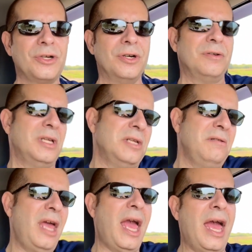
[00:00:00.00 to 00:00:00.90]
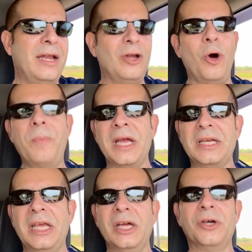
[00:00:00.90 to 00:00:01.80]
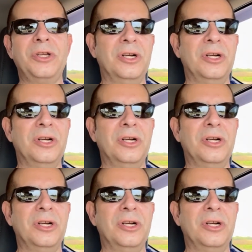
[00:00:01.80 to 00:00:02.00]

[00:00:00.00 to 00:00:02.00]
Or, yeah, no big deal.